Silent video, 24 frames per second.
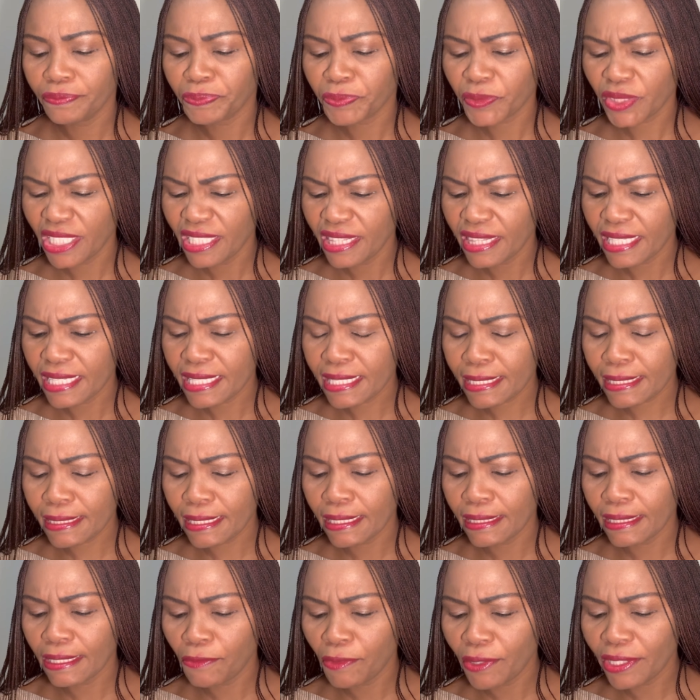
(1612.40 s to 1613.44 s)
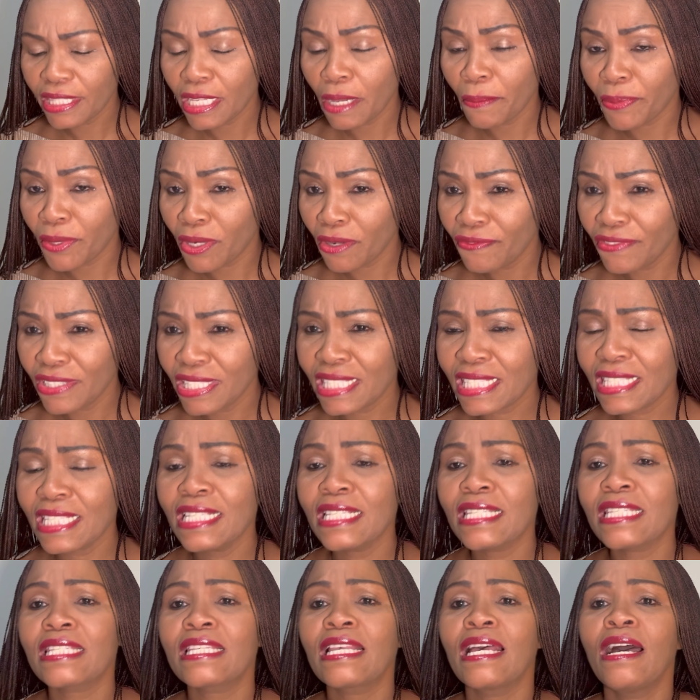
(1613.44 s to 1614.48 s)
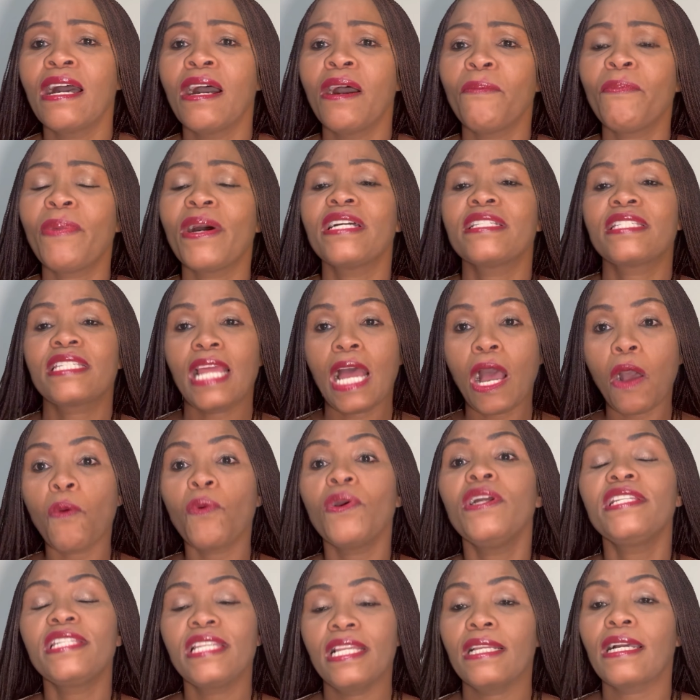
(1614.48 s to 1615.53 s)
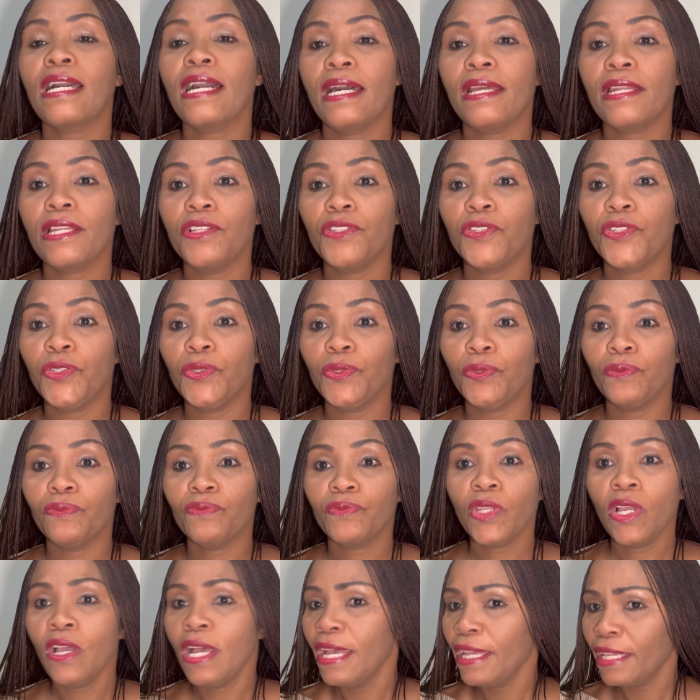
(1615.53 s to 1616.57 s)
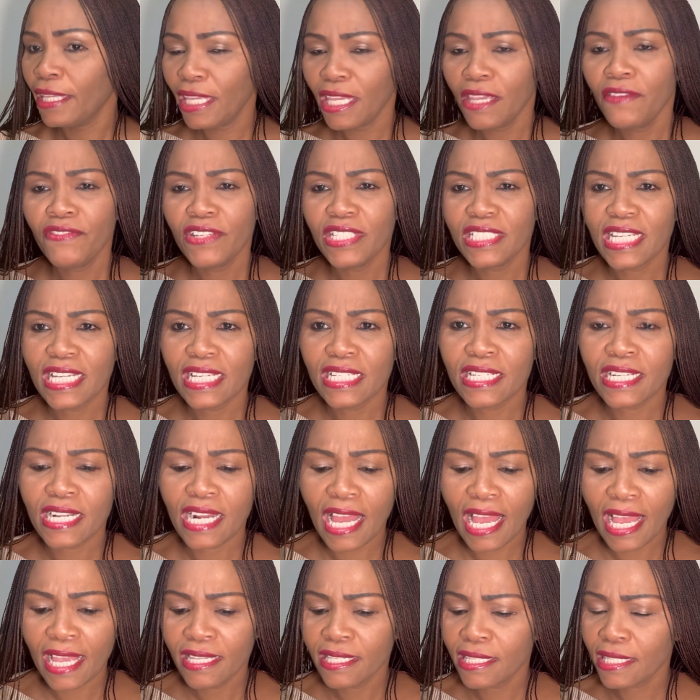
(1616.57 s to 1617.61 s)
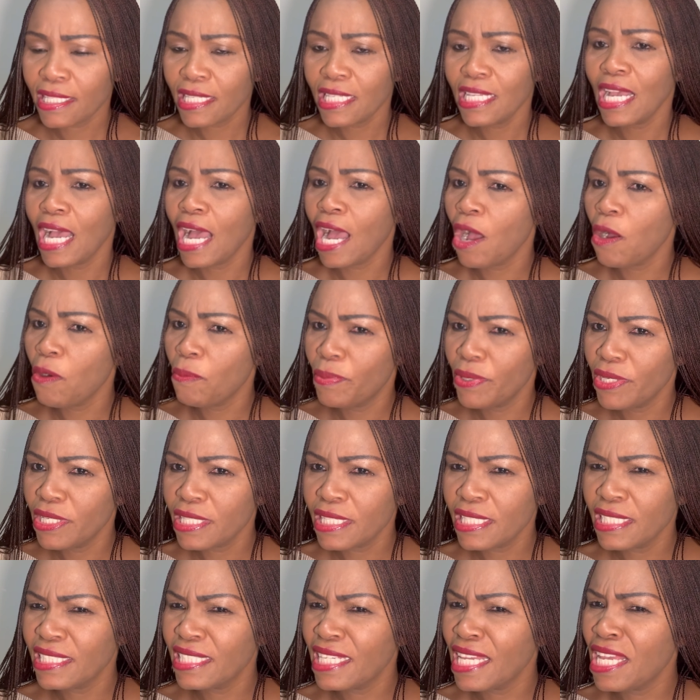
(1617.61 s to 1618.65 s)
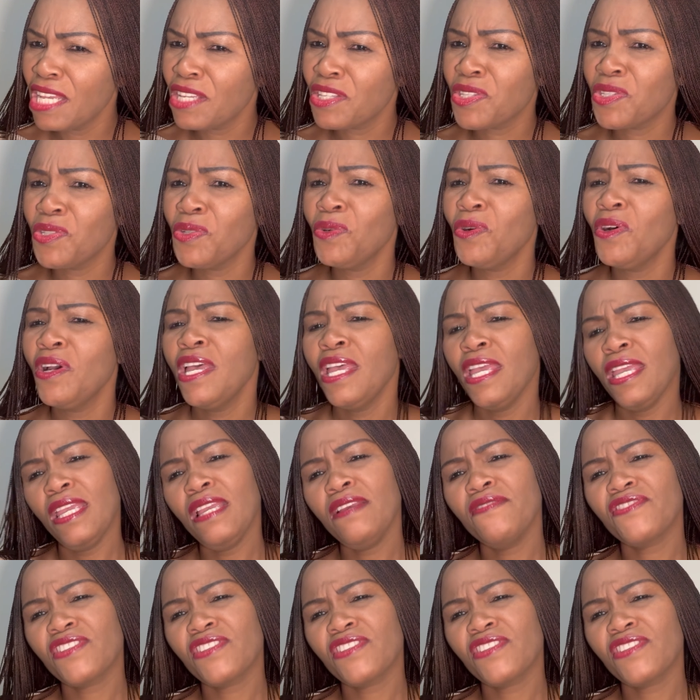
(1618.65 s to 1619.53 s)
with the provinces, but I would encourage you. Give it a try, see how BC takes you. If